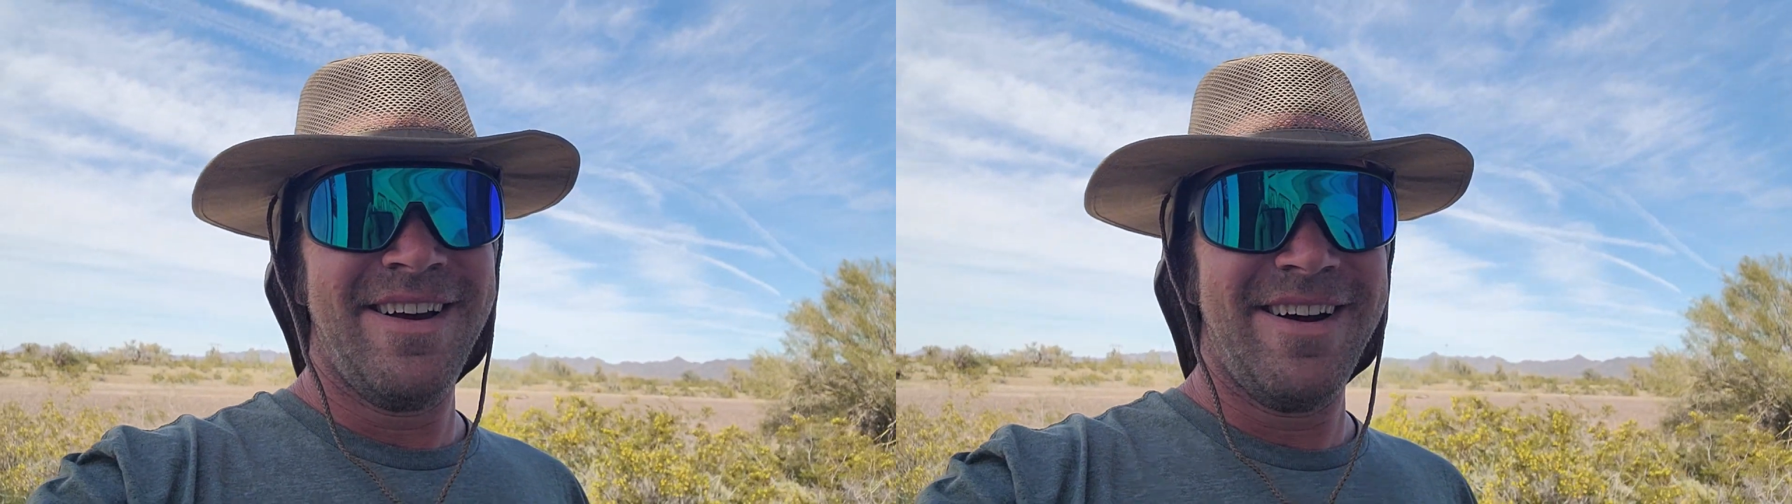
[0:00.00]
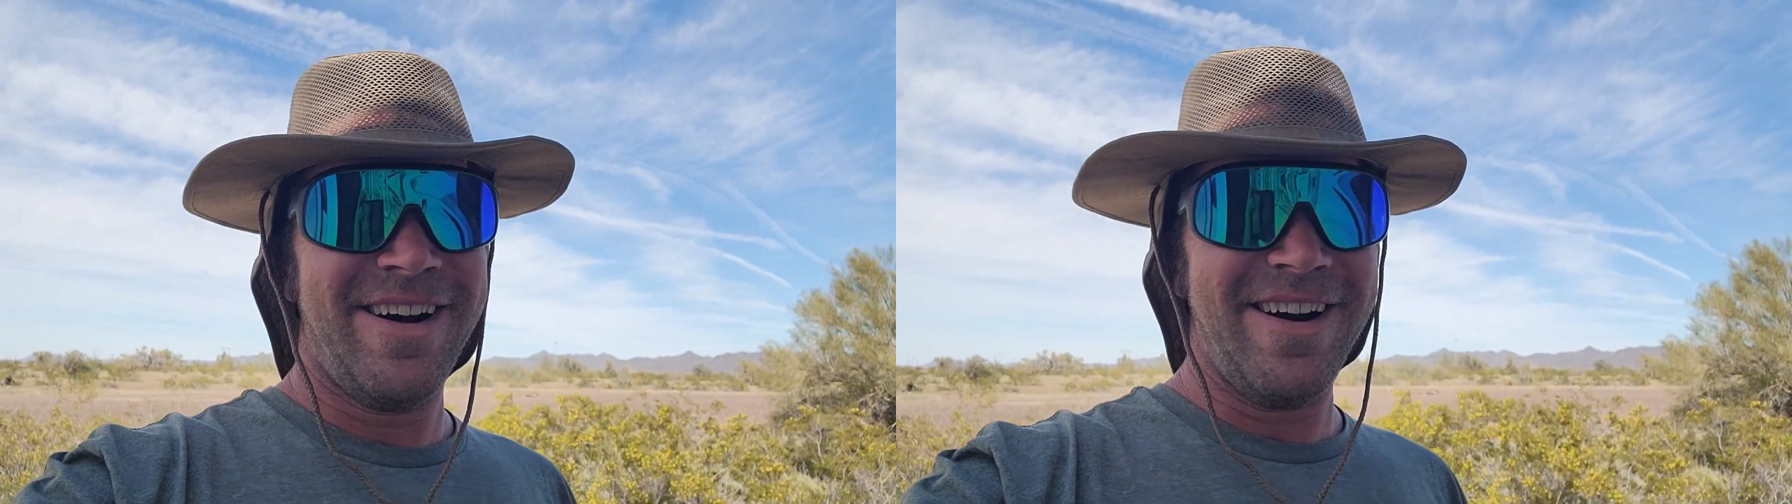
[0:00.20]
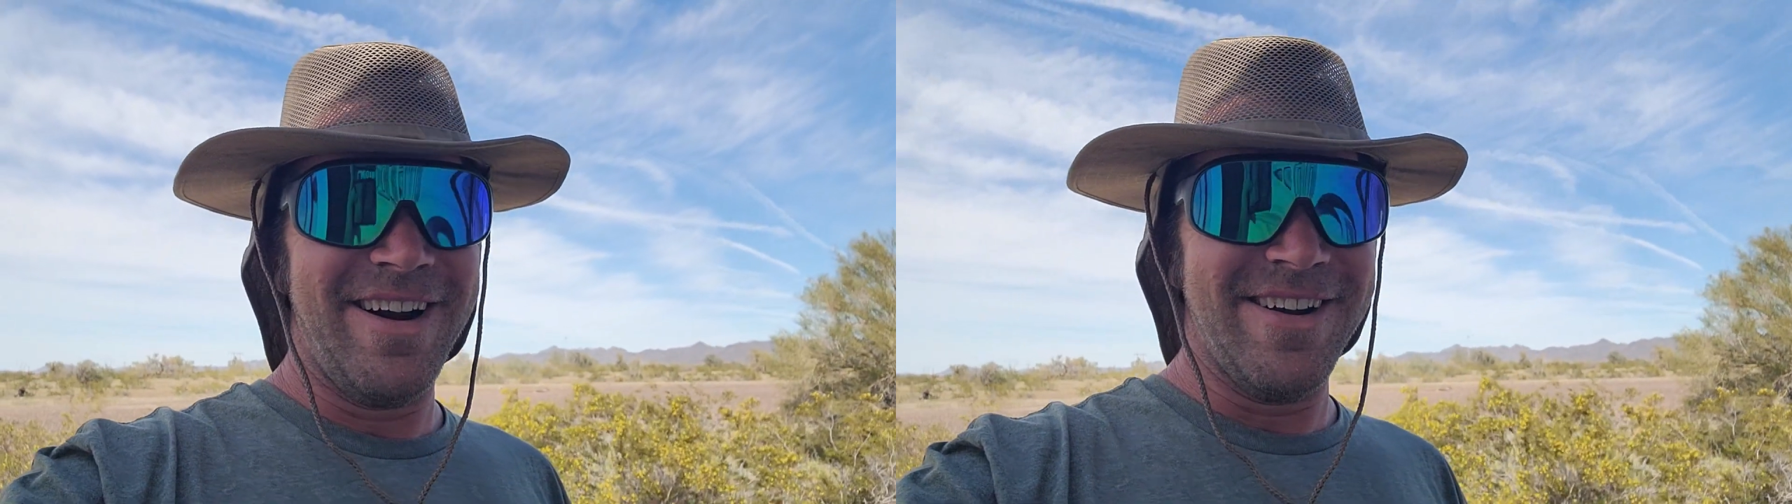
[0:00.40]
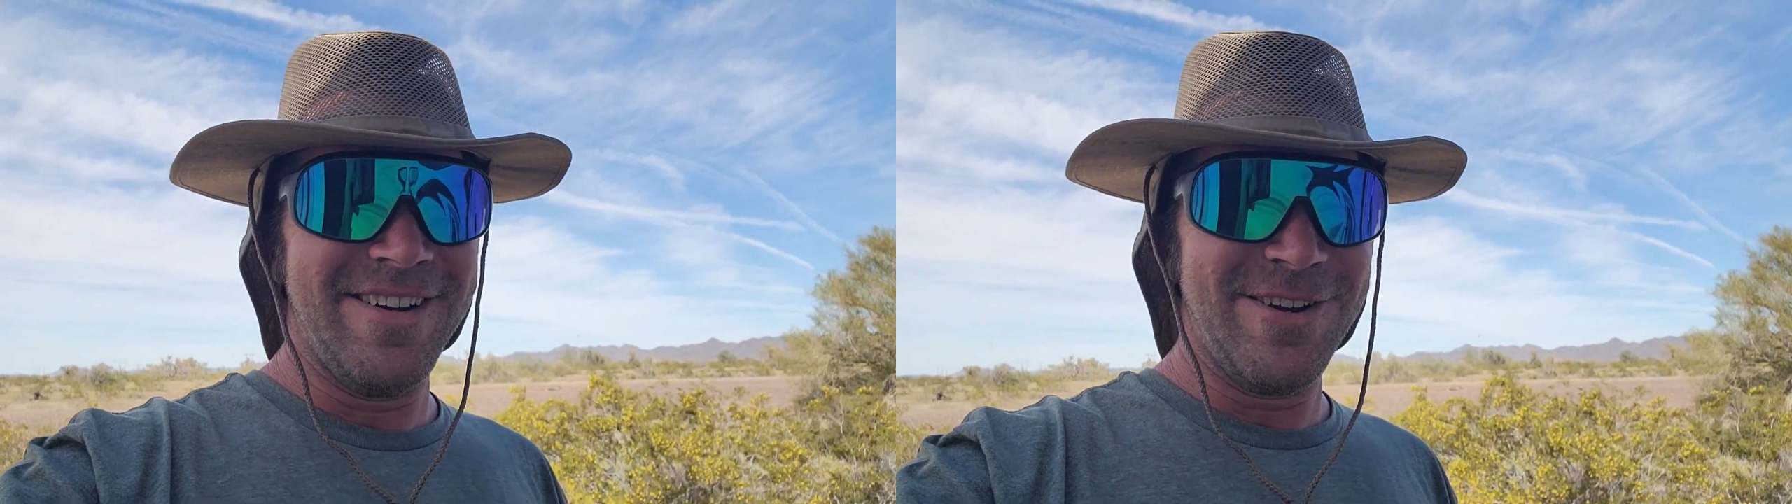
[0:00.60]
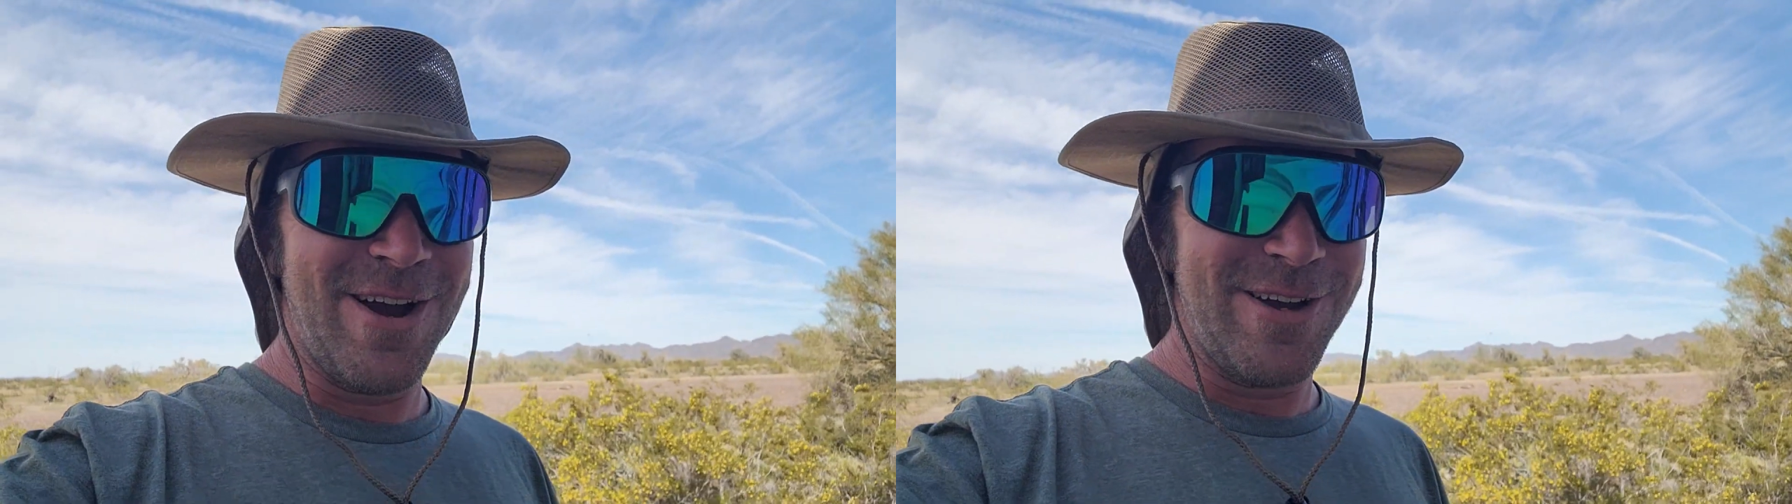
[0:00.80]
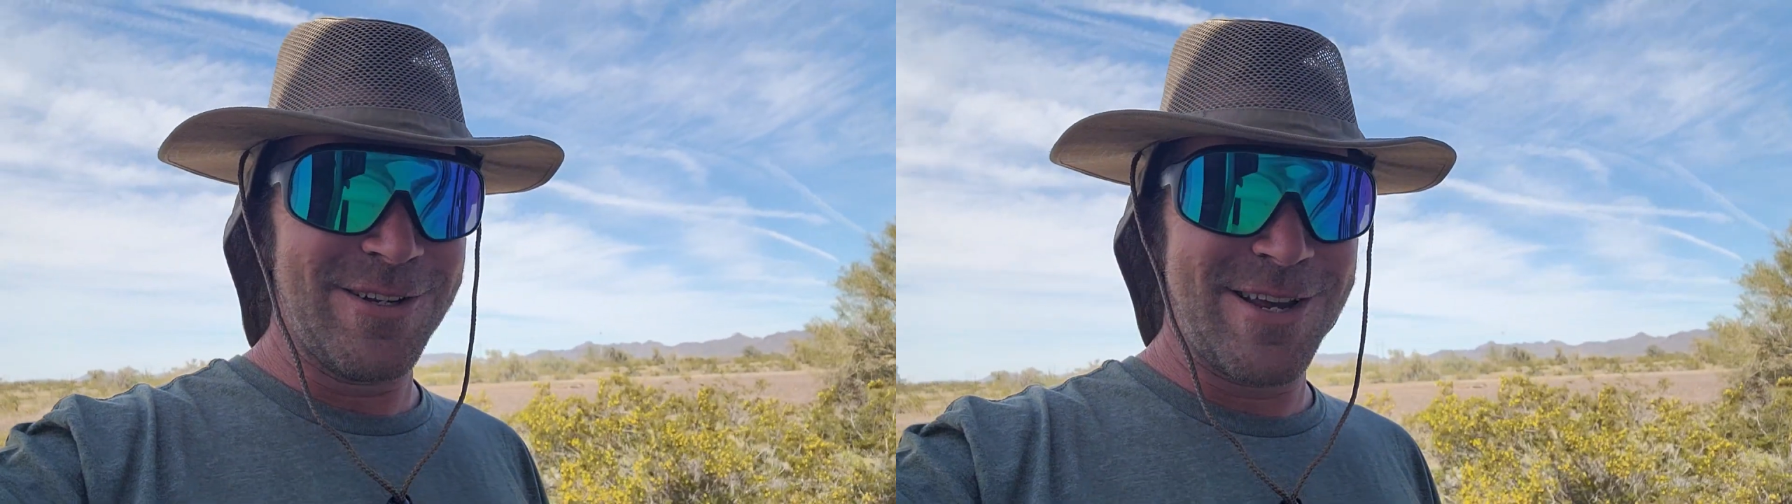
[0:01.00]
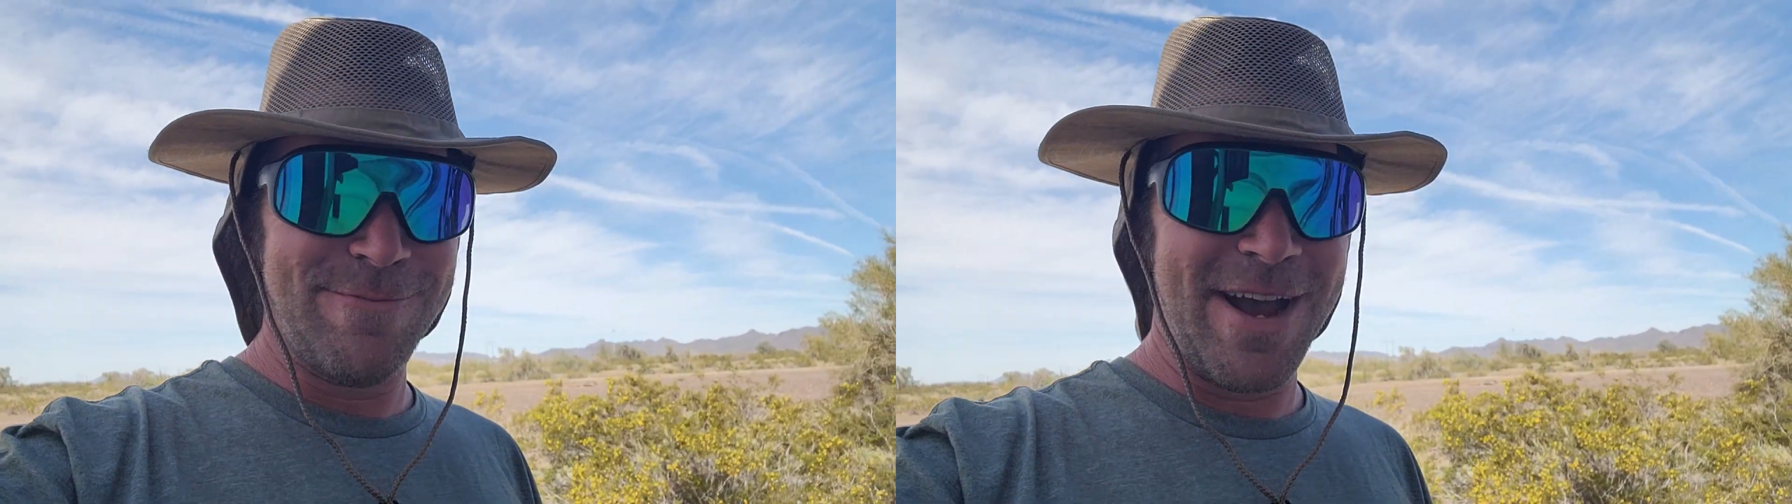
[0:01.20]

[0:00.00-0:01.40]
All right, you guys keep